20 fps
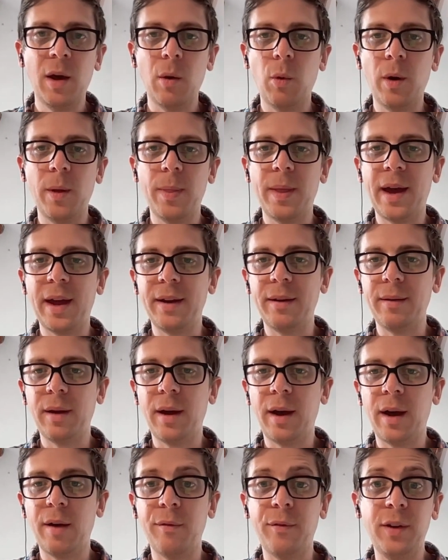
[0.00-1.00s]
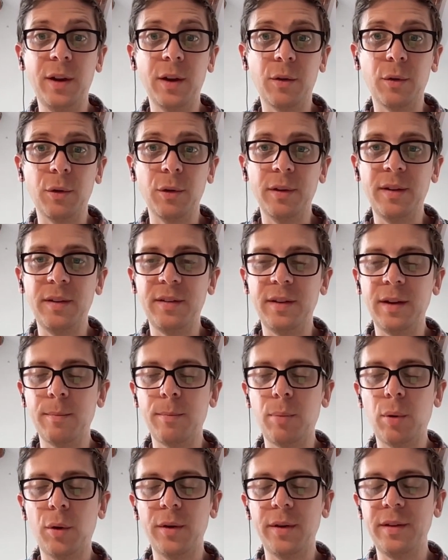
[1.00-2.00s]
when that vehicle is
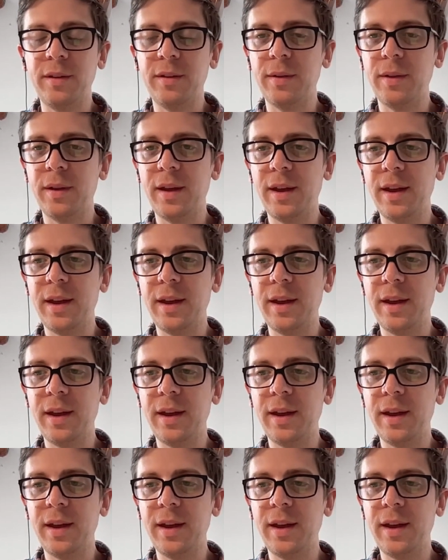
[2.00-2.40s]
imported into the